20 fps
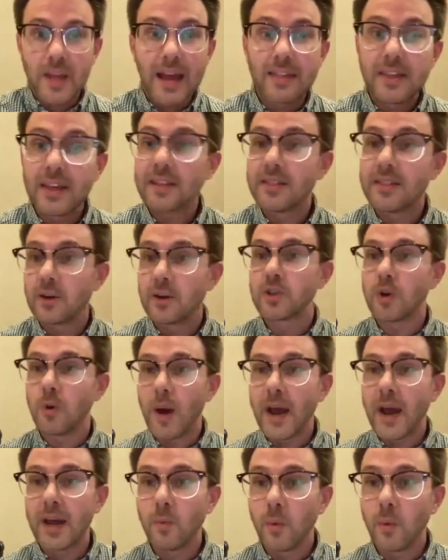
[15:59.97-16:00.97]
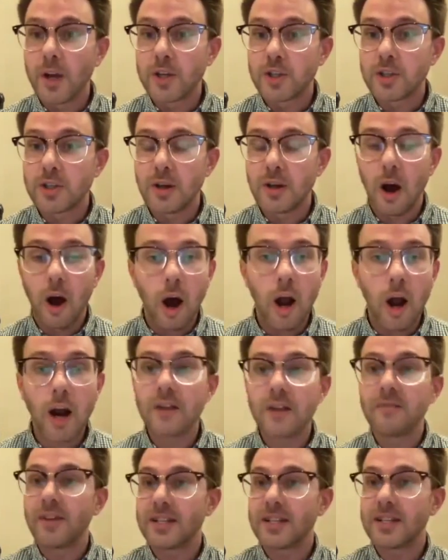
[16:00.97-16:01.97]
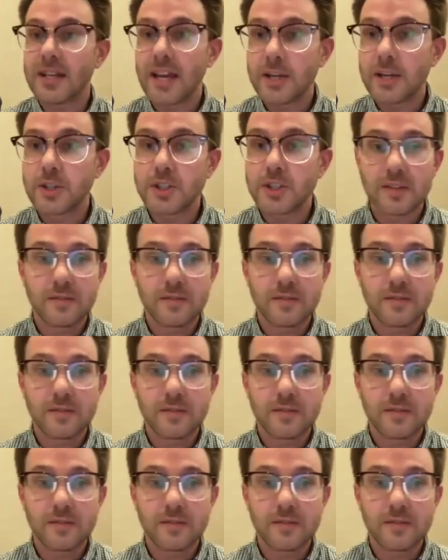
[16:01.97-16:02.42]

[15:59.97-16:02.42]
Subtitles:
I think there's a way in which our investigations